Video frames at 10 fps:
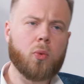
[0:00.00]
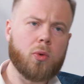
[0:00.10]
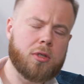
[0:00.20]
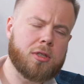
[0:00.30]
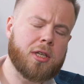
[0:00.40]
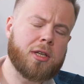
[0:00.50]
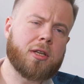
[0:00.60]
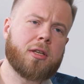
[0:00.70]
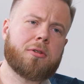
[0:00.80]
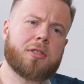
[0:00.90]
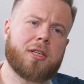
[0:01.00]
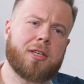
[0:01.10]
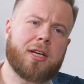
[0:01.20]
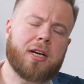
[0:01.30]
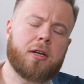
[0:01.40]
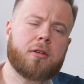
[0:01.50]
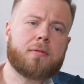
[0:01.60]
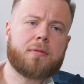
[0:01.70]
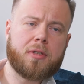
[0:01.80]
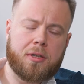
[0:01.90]
Would you say that there is any kind
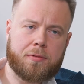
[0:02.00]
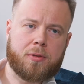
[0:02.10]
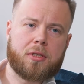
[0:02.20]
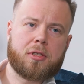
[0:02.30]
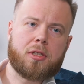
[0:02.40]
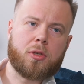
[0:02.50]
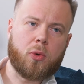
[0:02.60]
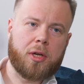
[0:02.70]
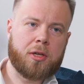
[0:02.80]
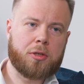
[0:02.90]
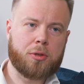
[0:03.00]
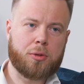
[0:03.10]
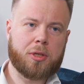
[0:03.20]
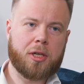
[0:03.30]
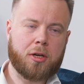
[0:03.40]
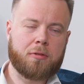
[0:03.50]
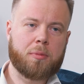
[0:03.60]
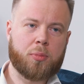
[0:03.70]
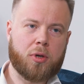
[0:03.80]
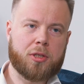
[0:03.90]
of difference in the way that you kick off
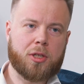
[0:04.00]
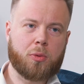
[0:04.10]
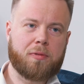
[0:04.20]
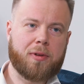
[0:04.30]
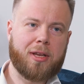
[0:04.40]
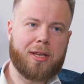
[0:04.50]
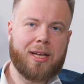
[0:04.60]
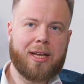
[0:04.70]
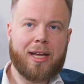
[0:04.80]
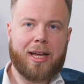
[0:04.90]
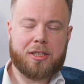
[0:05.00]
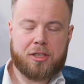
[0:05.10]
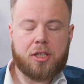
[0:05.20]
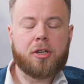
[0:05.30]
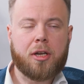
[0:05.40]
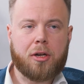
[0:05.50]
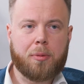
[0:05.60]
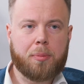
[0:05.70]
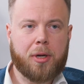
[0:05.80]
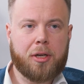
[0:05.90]
a project with an external
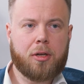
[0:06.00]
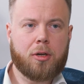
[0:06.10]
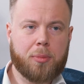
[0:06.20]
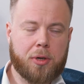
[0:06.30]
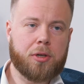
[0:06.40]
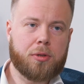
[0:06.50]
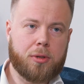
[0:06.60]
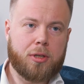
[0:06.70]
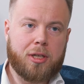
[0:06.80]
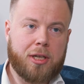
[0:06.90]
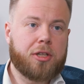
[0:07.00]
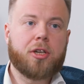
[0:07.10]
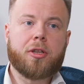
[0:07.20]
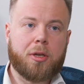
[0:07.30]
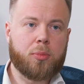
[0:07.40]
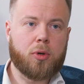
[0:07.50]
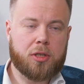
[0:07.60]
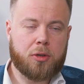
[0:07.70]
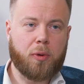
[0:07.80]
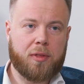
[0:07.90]
company comparing to the internal
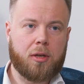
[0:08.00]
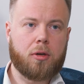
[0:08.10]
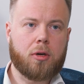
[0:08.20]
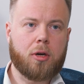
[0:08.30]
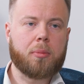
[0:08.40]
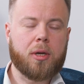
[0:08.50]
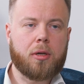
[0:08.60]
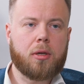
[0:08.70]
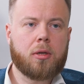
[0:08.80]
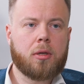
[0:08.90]
project within your company?